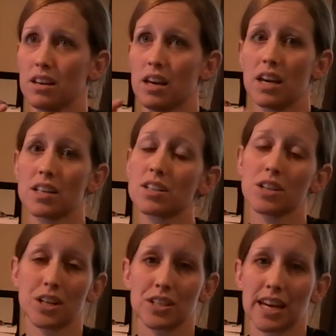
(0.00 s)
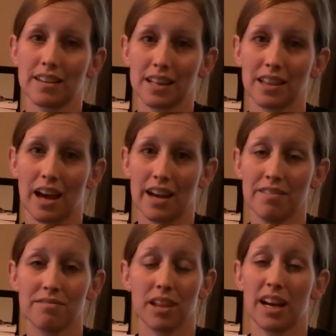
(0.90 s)
get into their daily
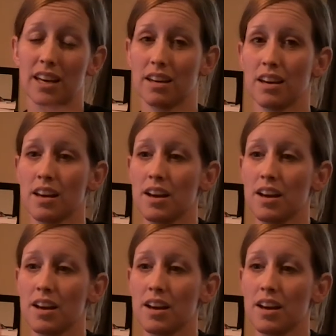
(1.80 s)
life, like,